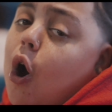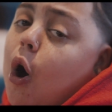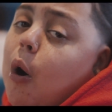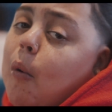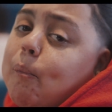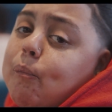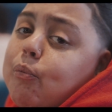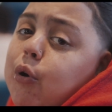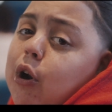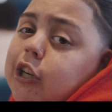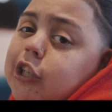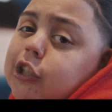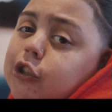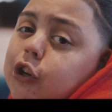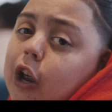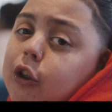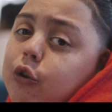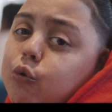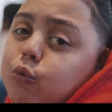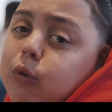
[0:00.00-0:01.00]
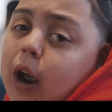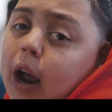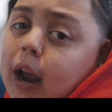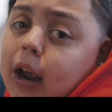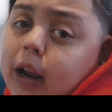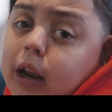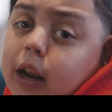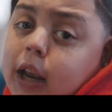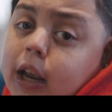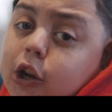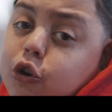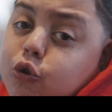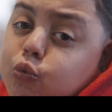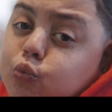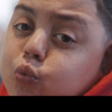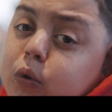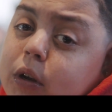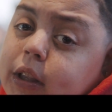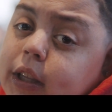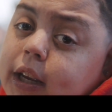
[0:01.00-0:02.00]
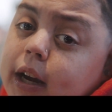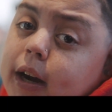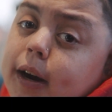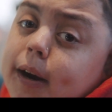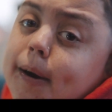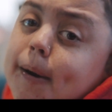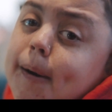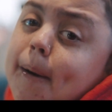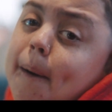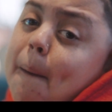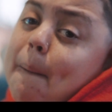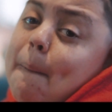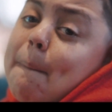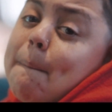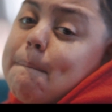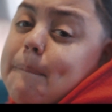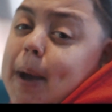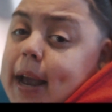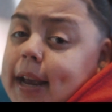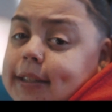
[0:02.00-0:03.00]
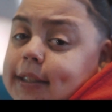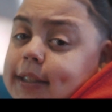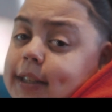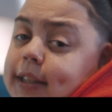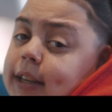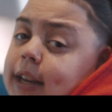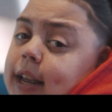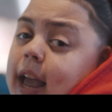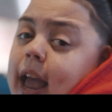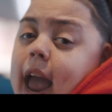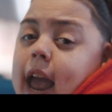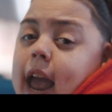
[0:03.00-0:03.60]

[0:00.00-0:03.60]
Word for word: no pressure, girl. Your love is really amazing,